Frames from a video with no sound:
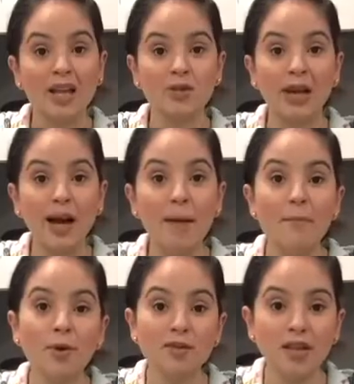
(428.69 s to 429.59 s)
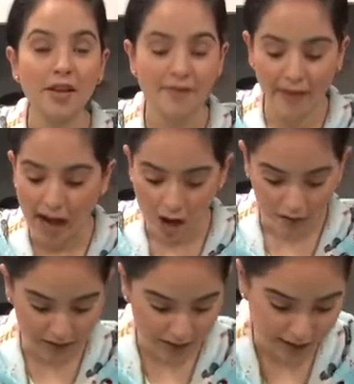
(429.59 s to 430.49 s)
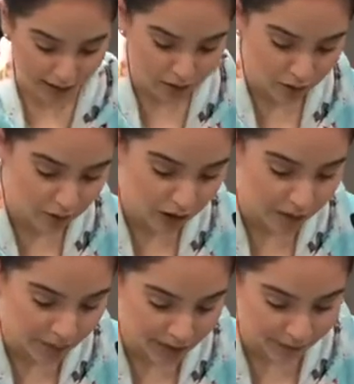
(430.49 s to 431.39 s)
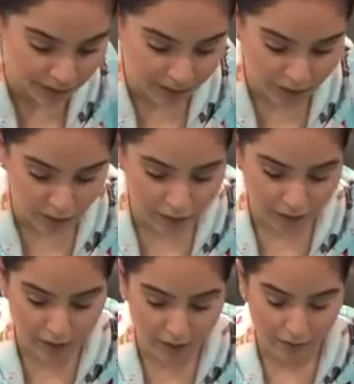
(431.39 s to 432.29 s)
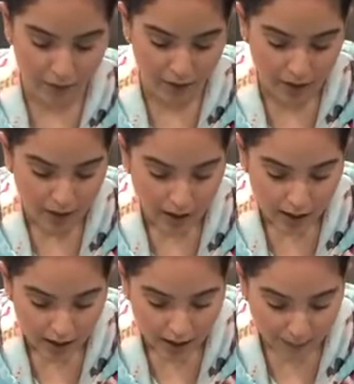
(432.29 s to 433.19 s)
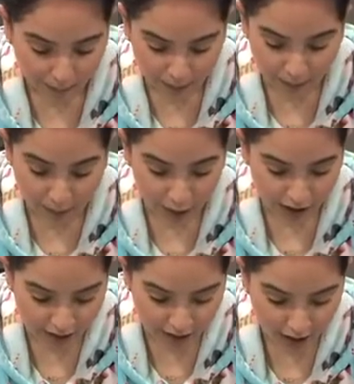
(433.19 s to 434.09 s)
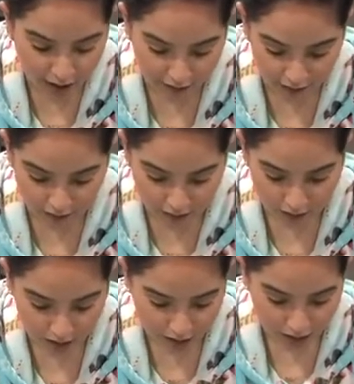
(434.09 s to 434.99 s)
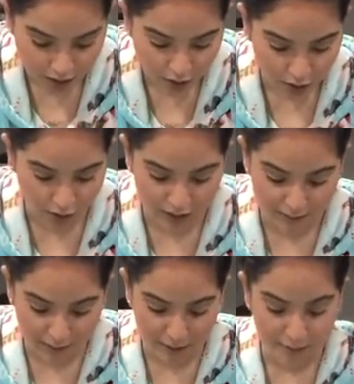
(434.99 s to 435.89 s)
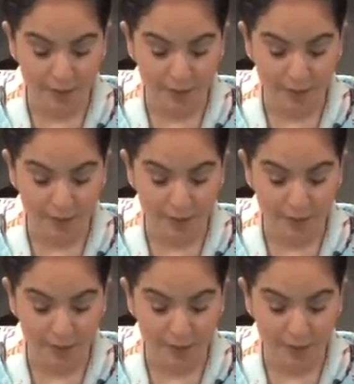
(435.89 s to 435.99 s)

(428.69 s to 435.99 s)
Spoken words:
So I got most of the fat off the skin, so now I'm gonna flip it over and I'm gonna put it in the oven to crisp up.